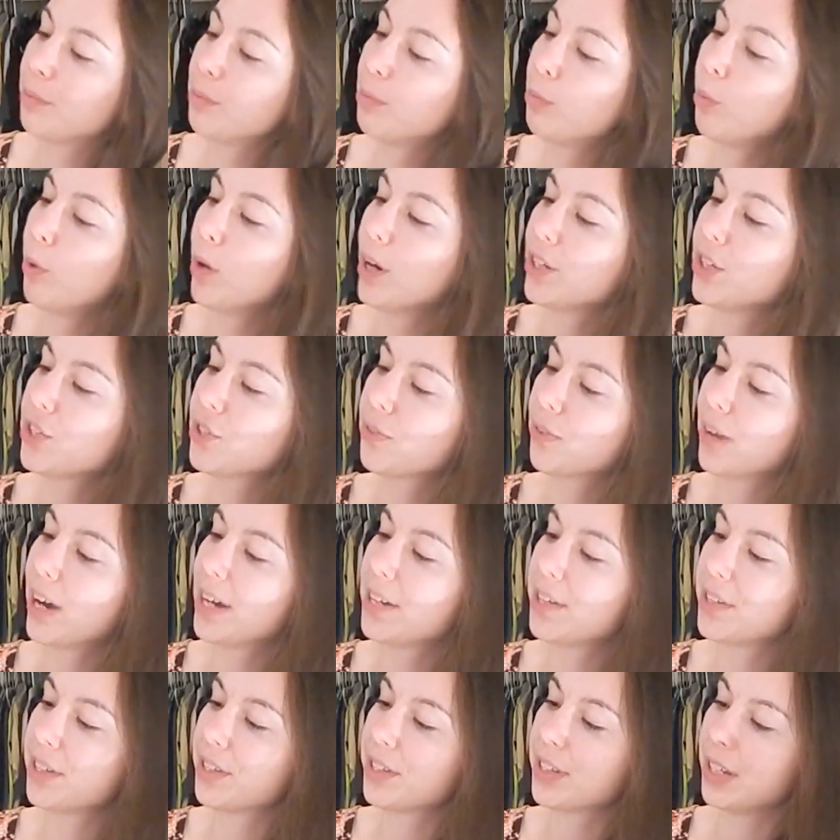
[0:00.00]

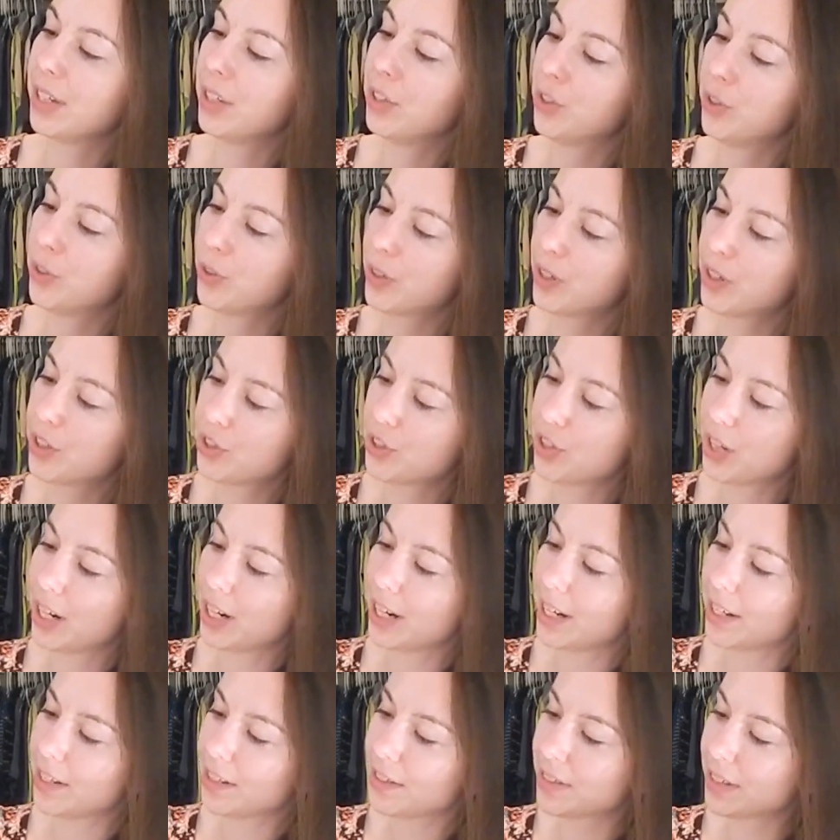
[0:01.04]
moisturizes and
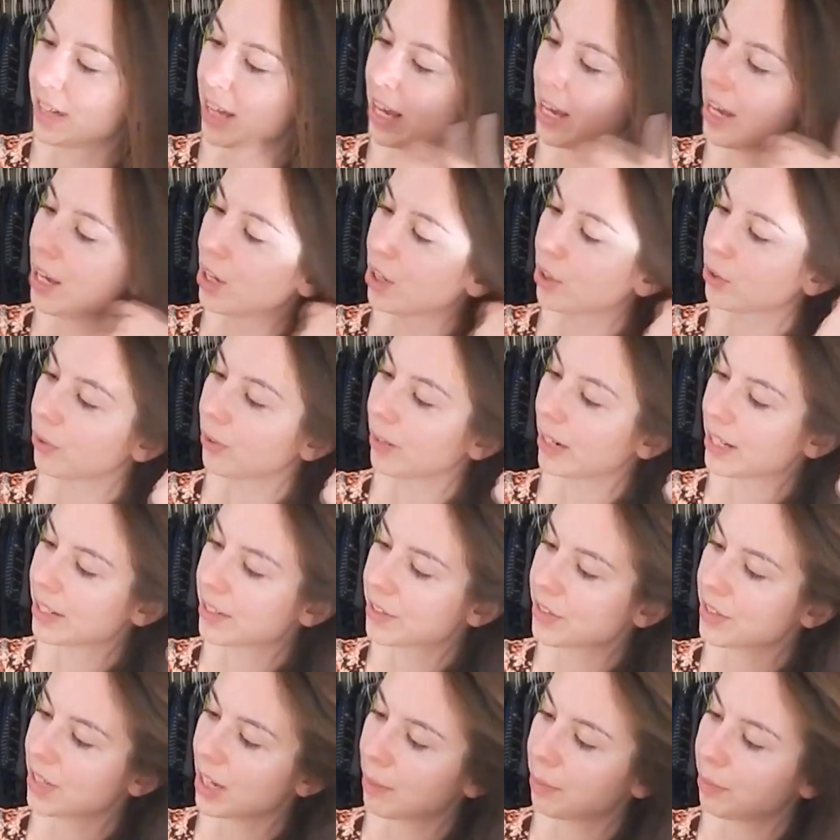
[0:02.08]
nourishes, creates
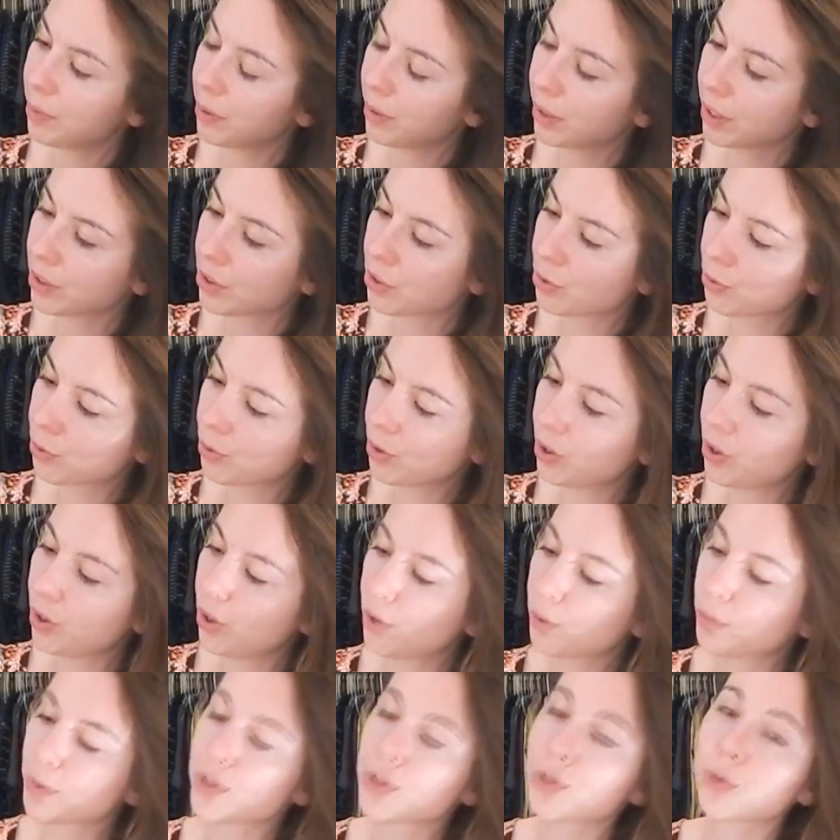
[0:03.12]
supple
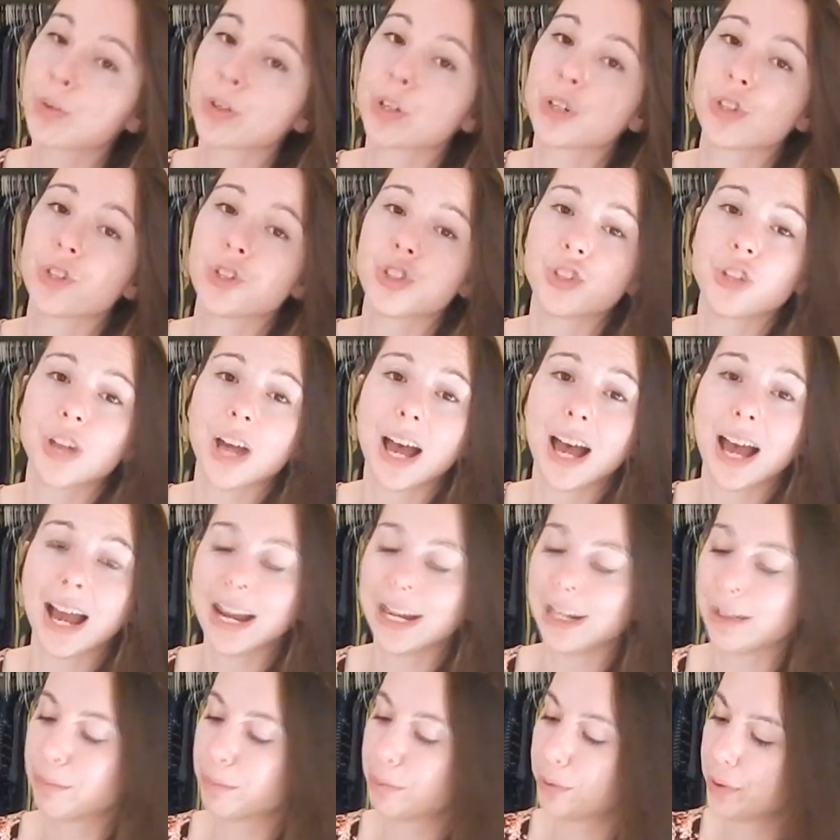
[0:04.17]
control, restores
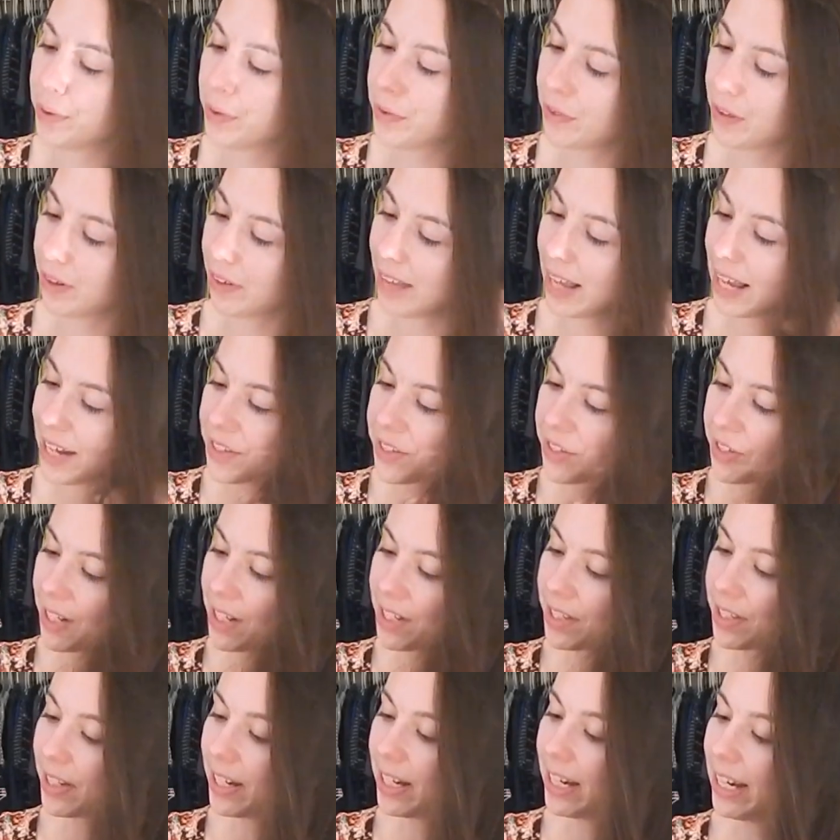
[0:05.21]
shine, improves
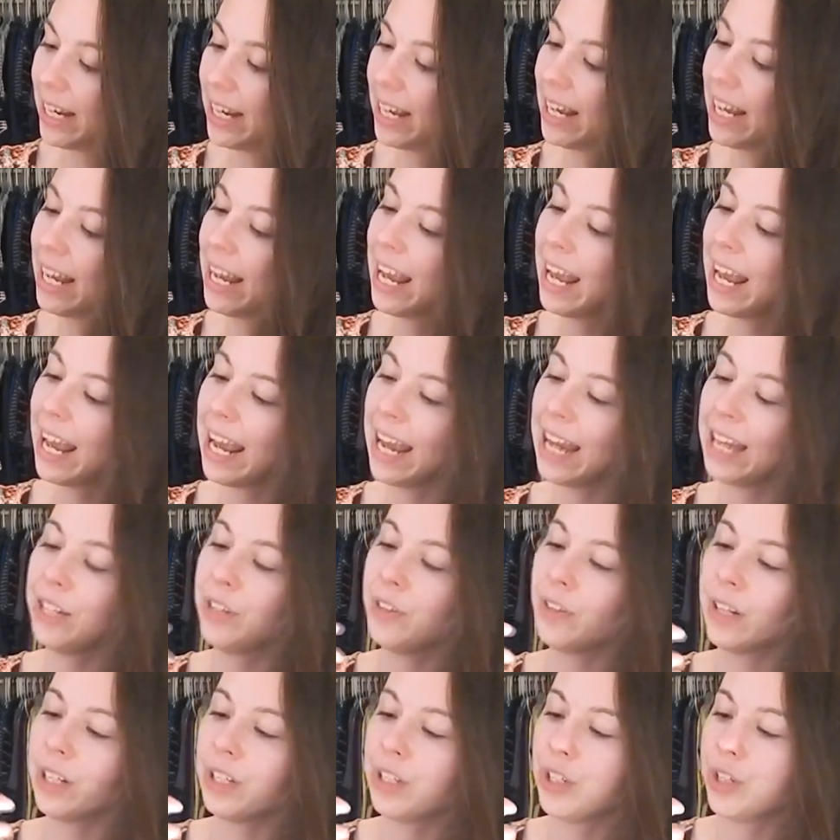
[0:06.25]
elasticity, and you
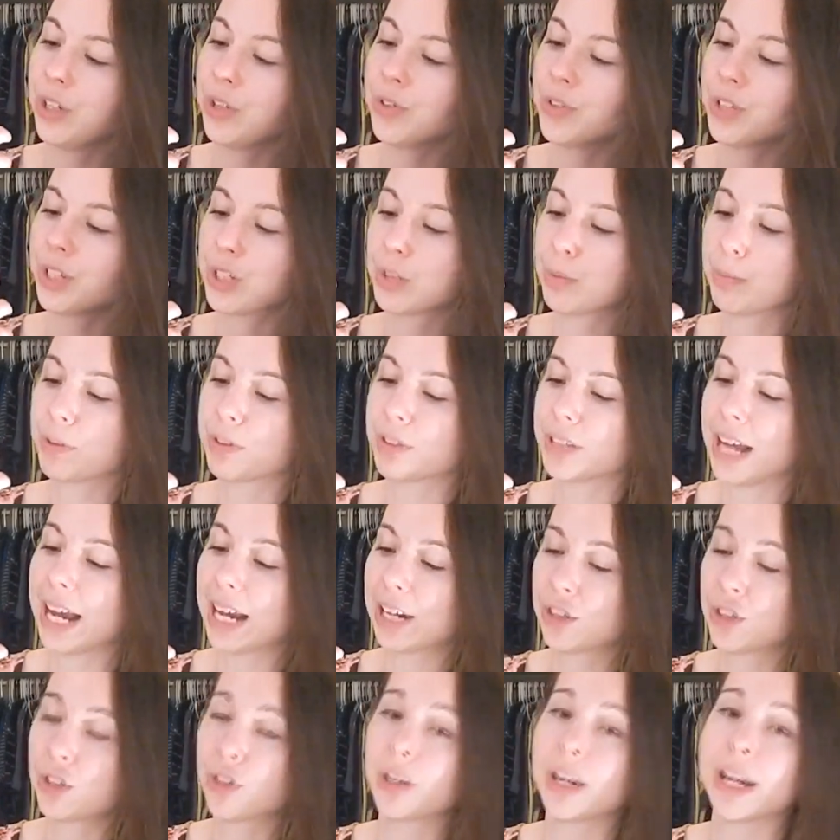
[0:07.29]
can use it to
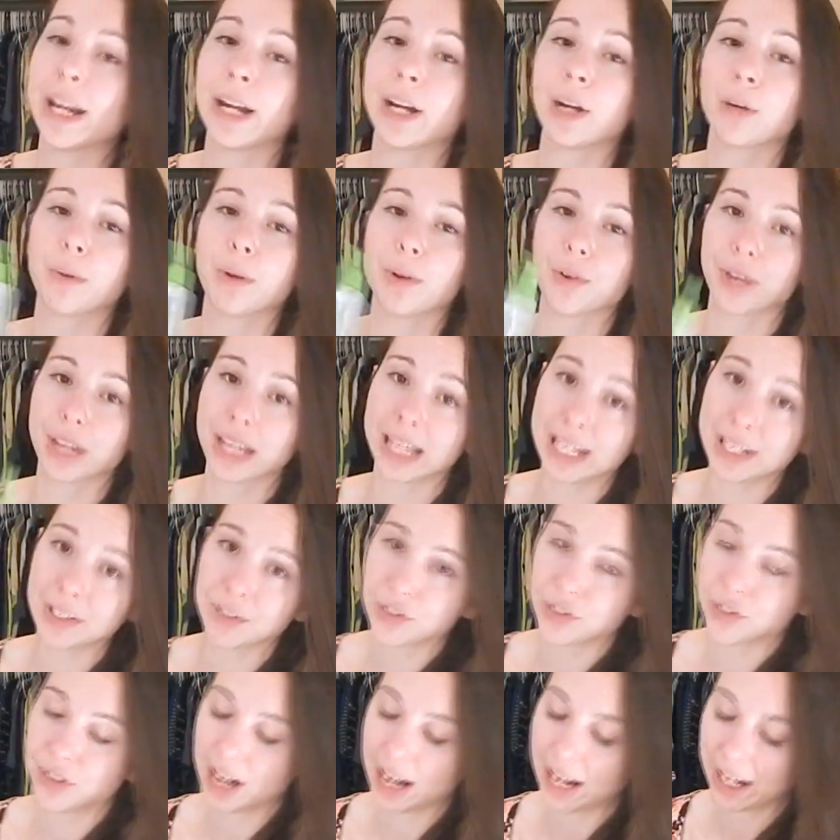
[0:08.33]
protect your hair while heat
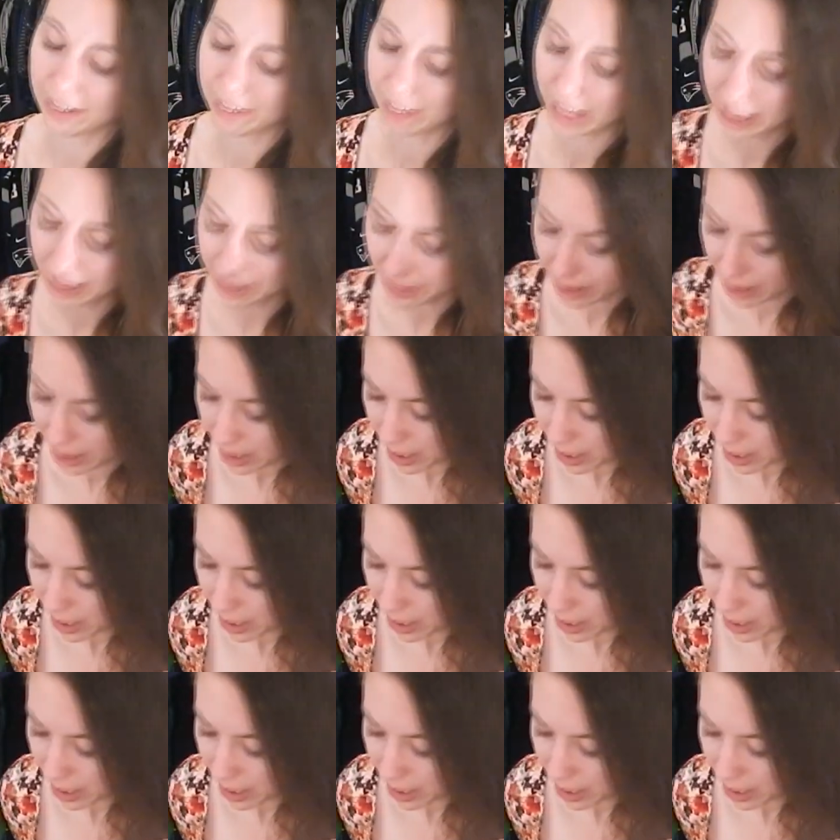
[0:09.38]
styling.